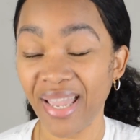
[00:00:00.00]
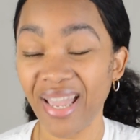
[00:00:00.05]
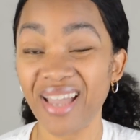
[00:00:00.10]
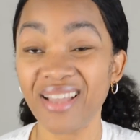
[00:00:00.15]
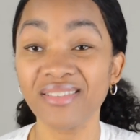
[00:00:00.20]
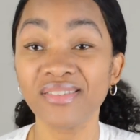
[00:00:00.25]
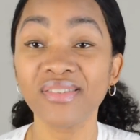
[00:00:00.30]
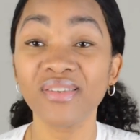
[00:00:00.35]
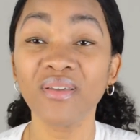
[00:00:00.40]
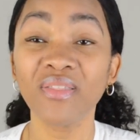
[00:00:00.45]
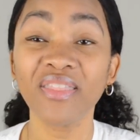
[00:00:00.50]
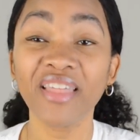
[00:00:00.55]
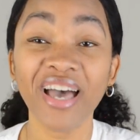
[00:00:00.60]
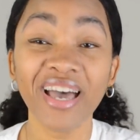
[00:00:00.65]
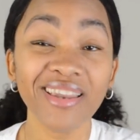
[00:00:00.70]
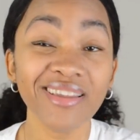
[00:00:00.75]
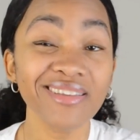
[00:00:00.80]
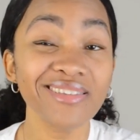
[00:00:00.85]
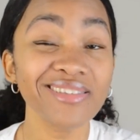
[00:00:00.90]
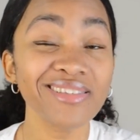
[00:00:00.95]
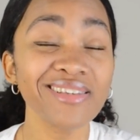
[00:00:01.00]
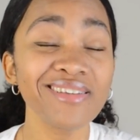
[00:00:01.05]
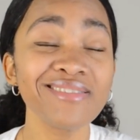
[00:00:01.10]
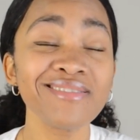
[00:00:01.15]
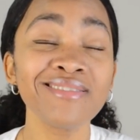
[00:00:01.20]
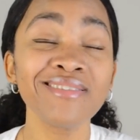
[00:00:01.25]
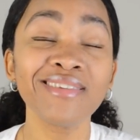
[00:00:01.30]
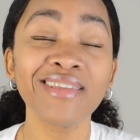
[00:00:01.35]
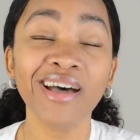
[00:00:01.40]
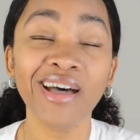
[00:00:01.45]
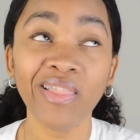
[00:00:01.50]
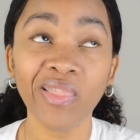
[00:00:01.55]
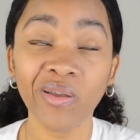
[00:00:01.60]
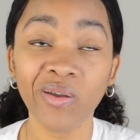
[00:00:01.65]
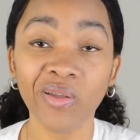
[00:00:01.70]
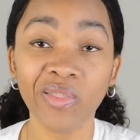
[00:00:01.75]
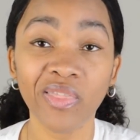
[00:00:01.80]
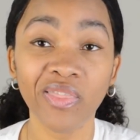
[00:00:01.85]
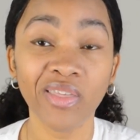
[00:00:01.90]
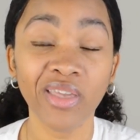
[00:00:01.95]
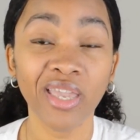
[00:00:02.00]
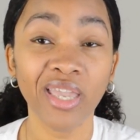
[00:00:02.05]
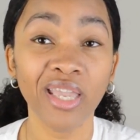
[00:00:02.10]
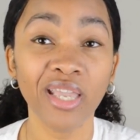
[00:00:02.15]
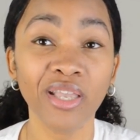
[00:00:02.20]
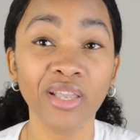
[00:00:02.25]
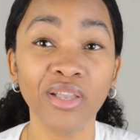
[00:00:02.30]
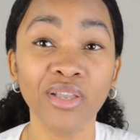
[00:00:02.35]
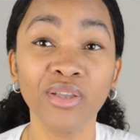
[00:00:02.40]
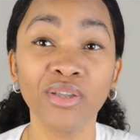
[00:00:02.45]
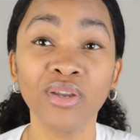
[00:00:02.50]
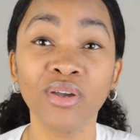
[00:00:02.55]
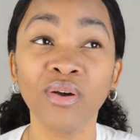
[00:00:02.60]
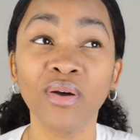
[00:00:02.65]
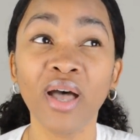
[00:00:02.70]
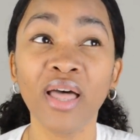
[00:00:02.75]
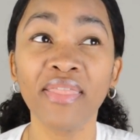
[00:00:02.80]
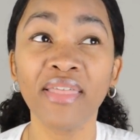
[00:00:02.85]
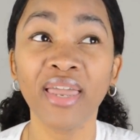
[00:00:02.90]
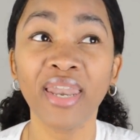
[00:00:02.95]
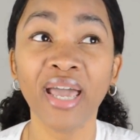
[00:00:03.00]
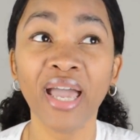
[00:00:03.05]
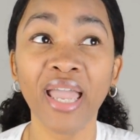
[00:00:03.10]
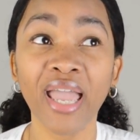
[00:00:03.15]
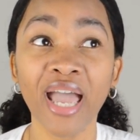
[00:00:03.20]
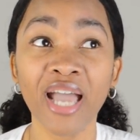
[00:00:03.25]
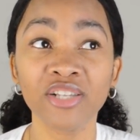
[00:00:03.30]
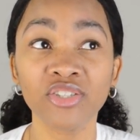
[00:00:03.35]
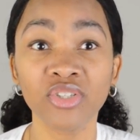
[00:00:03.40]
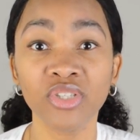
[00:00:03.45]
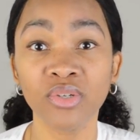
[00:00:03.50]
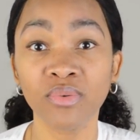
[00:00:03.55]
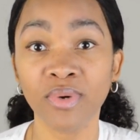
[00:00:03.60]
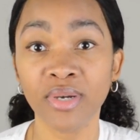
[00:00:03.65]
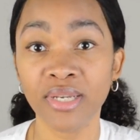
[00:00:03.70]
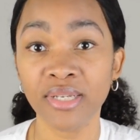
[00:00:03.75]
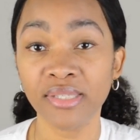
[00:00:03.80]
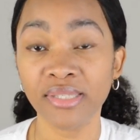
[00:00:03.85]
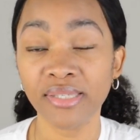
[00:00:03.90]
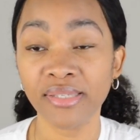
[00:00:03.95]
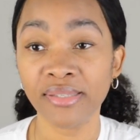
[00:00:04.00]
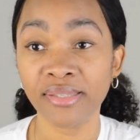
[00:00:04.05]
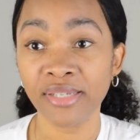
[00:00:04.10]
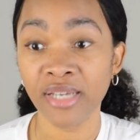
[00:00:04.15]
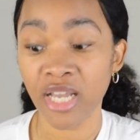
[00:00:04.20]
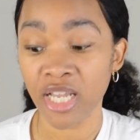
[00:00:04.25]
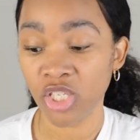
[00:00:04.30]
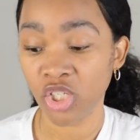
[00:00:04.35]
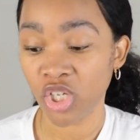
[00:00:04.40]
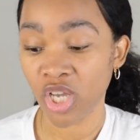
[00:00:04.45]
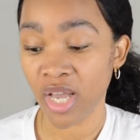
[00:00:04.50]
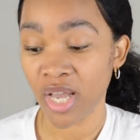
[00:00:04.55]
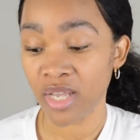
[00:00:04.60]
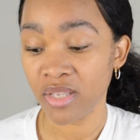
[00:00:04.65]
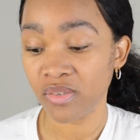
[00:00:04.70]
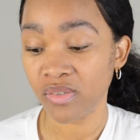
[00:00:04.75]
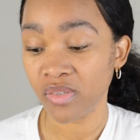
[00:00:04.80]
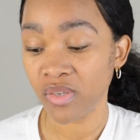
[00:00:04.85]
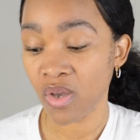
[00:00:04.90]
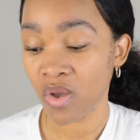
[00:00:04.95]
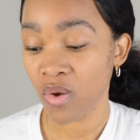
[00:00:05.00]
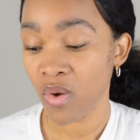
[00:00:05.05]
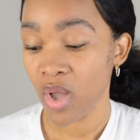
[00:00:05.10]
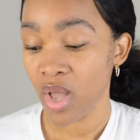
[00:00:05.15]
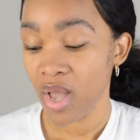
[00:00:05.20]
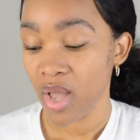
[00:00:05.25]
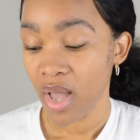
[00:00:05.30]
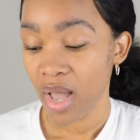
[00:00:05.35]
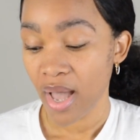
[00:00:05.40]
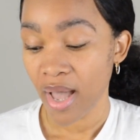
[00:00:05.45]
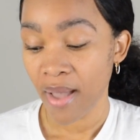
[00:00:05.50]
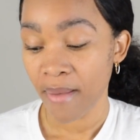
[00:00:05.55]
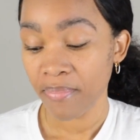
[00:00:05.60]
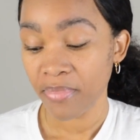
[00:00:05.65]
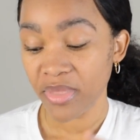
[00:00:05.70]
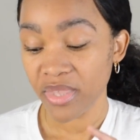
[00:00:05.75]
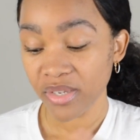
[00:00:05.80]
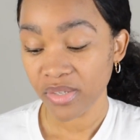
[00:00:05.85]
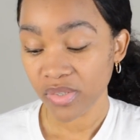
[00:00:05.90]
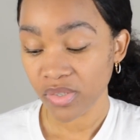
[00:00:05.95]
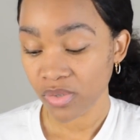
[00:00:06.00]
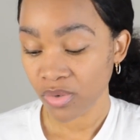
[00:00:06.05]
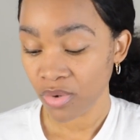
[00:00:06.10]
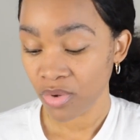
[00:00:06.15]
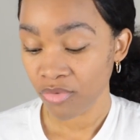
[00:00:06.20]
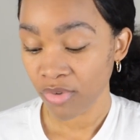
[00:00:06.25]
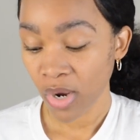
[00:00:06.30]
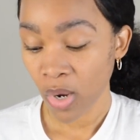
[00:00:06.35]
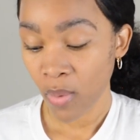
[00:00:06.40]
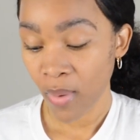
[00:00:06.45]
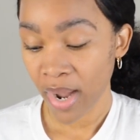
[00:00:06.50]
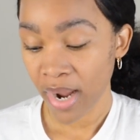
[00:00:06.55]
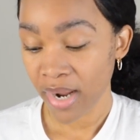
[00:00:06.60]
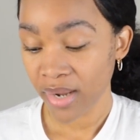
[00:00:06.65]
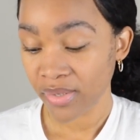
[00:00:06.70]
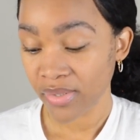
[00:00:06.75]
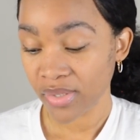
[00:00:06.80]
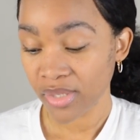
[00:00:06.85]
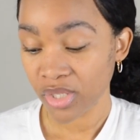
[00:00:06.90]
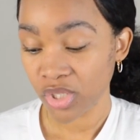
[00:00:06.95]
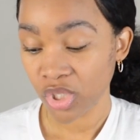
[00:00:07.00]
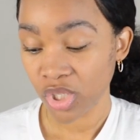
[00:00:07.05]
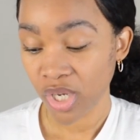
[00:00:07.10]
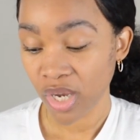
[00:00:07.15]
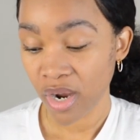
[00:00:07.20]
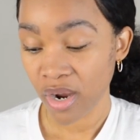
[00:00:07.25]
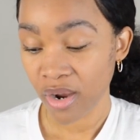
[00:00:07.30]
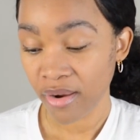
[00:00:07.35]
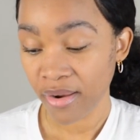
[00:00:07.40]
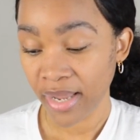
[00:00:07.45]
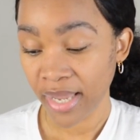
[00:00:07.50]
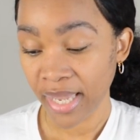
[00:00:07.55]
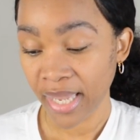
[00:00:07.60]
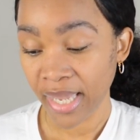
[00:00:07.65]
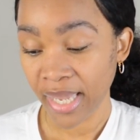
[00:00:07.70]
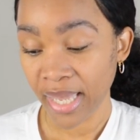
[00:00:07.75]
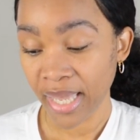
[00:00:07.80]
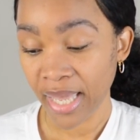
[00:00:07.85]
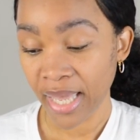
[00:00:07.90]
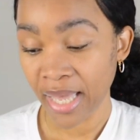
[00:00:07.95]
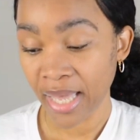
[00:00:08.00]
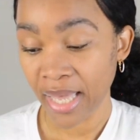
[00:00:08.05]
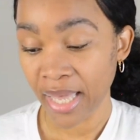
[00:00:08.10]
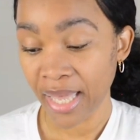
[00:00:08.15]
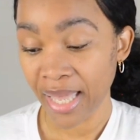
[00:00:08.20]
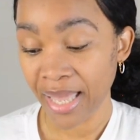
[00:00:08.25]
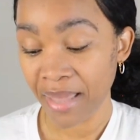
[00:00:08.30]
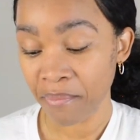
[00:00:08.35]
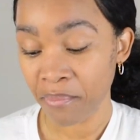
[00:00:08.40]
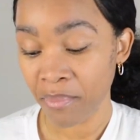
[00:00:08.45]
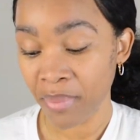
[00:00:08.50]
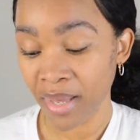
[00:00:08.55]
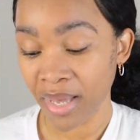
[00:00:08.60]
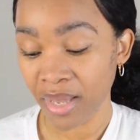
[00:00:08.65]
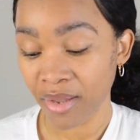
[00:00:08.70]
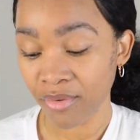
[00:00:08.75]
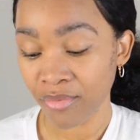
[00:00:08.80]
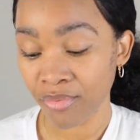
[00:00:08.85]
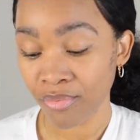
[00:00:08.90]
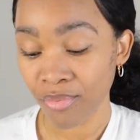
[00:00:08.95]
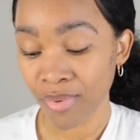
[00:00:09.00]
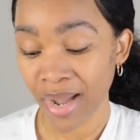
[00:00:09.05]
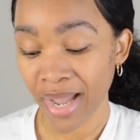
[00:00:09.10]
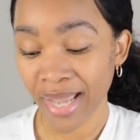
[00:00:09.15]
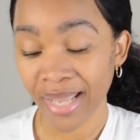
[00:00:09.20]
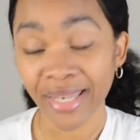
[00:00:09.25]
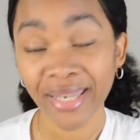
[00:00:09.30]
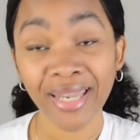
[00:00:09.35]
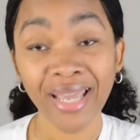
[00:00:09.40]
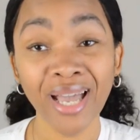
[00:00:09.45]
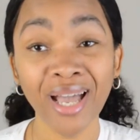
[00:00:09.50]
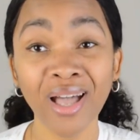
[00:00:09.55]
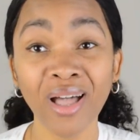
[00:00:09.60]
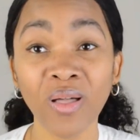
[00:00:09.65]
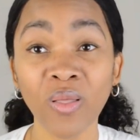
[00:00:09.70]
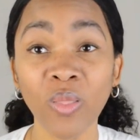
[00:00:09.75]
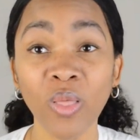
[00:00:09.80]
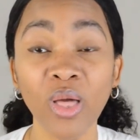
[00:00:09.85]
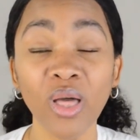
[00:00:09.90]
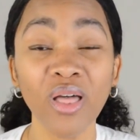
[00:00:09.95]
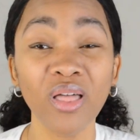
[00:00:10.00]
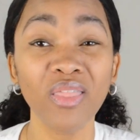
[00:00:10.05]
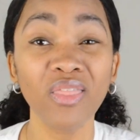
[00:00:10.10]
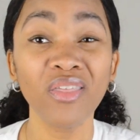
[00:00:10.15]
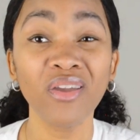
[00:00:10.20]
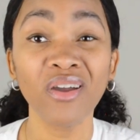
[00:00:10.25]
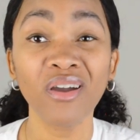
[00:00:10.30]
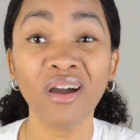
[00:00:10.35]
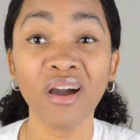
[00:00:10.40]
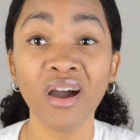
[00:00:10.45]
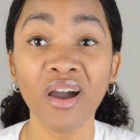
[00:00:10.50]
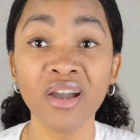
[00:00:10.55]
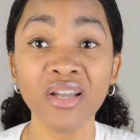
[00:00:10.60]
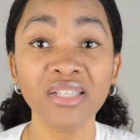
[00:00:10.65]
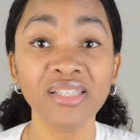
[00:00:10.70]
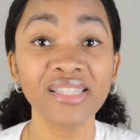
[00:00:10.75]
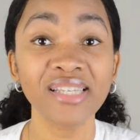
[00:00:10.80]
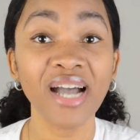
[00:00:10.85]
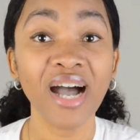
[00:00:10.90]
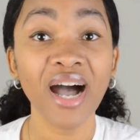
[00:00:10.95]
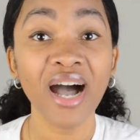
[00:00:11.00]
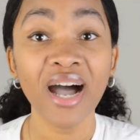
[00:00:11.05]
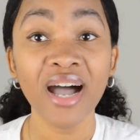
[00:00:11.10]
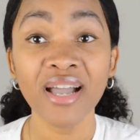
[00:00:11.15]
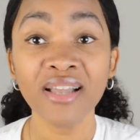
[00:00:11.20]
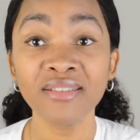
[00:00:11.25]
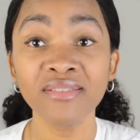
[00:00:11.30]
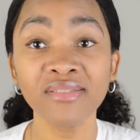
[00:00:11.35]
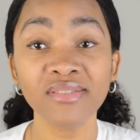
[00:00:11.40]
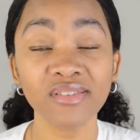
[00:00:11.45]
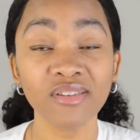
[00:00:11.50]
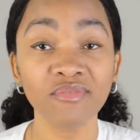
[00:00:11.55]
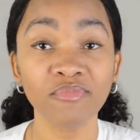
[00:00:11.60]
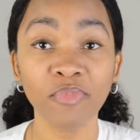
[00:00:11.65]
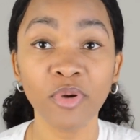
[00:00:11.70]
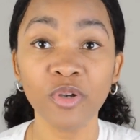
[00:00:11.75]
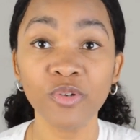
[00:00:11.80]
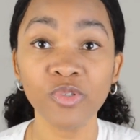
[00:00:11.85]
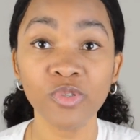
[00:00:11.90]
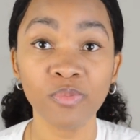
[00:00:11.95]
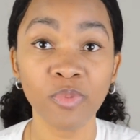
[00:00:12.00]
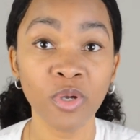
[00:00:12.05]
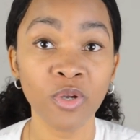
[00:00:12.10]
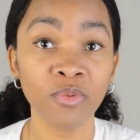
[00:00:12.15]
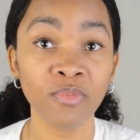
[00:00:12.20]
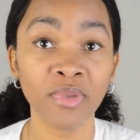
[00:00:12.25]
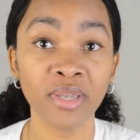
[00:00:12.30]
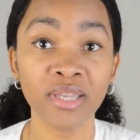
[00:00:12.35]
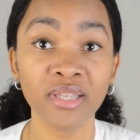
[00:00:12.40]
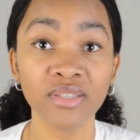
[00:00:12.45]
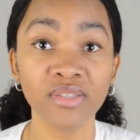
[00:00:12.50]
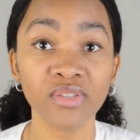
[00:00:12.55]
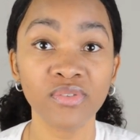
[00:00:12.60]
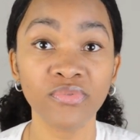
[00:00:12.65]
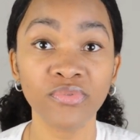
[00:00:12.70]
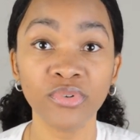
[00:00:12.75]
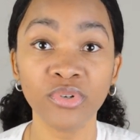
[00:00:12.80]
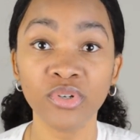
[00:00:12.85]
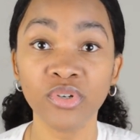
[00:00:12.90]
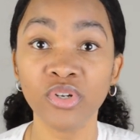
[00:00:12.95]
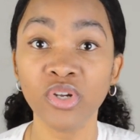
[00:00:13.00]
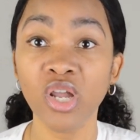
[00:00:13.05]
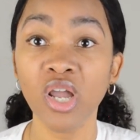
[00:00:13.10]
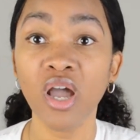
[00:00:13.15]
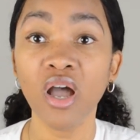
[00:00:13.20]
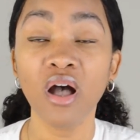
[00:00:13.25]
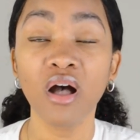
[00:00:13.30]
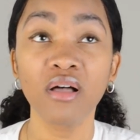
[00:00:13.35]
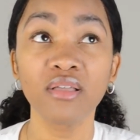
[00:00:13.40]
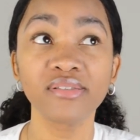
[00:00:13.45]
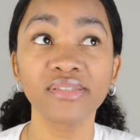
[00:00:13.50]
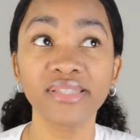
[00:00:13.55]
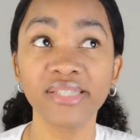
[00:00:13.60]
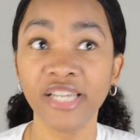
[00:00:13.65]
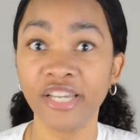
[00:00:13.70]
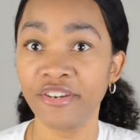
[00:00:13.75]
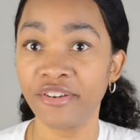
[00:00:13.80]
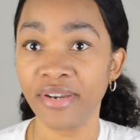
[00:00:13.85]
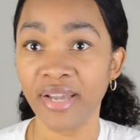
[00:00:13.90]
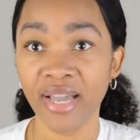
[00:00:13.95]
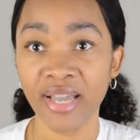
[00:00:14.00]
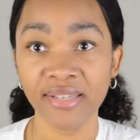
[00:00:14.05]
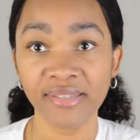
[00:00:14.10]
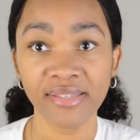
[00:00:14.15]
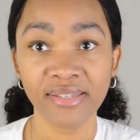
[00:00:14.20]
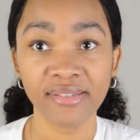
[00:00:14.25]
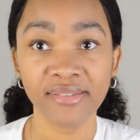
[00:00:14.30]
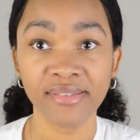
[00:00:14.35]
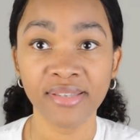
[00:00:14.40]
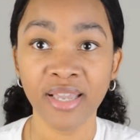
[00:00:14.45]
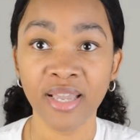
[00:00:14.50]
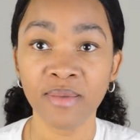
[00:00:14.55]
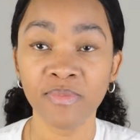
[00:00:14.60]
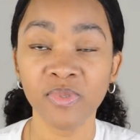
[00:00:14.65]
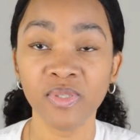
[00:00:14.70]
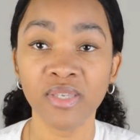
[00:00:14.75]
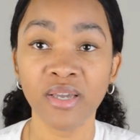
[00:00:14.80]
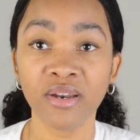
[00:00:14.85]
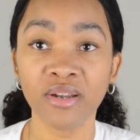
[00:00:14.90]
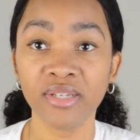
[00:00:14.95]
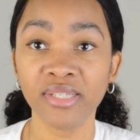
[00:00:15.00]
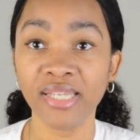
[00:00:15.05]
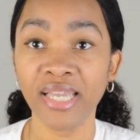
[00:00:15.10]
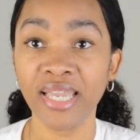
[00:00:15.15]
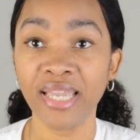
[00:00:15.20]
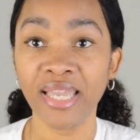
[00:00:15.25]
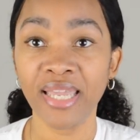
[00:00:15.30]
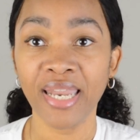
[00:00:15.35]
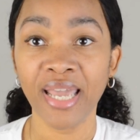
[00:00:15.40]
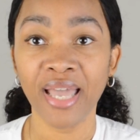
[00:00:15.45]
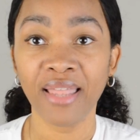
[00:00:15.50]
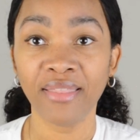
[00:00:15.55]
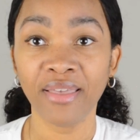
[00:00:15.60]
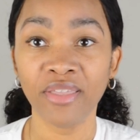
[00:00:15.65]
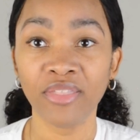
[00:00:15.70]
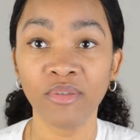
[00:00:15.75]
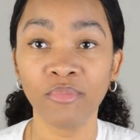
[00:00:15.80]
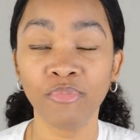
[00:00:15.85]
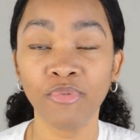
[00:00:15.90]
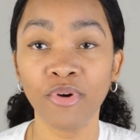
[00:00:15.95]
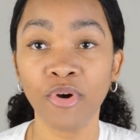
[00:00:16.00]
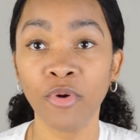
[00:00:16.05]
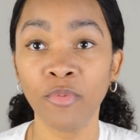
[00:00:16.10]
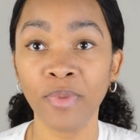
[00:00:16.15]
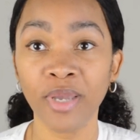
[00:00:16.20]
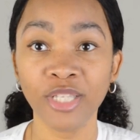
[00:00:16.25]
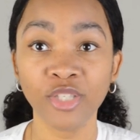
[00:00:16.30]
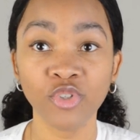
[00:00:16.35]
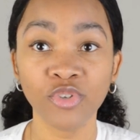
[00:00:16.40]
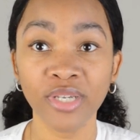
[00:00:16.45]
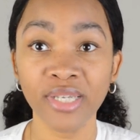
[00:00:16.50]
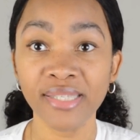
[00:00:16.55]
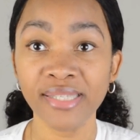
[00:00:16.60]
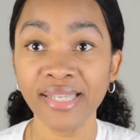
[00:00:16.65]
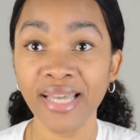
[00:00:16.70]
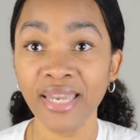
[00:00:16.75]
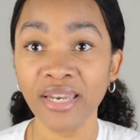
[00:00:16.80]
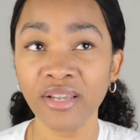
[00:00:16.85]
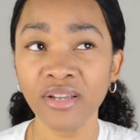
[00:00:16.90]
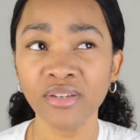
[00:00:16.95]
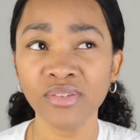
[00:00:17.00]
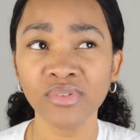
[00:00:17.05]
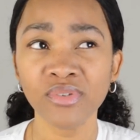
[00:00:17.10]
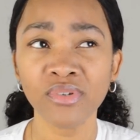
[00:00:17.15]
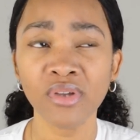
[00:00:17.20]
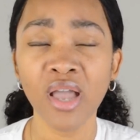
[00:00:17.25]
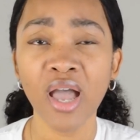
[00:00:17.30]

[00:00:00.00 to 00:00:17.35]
And so that is another thing, you know, that I actually wanted to touch on. So um, this school requires the G R E, uh, but right now there are tons of postponements for standardized exams that are taken at like the Prometric centers.